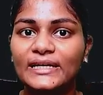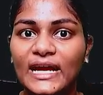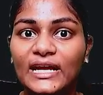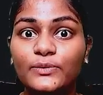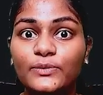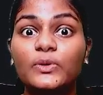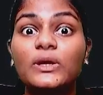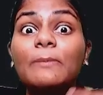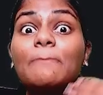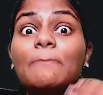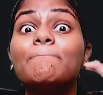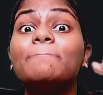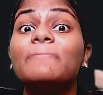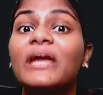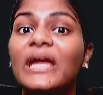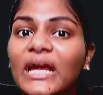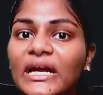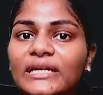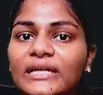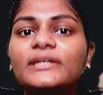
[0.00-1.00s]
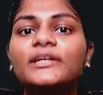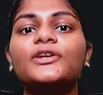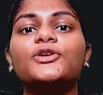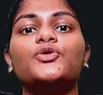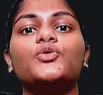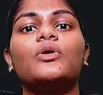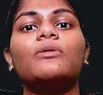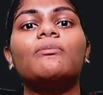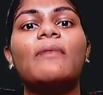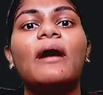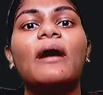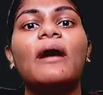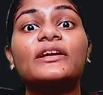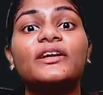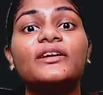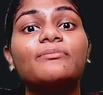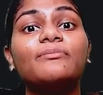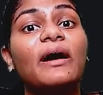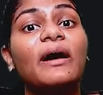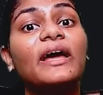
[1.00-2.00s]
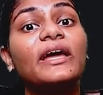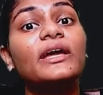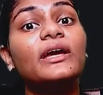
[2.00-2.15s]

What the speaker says: We made it into a magnet by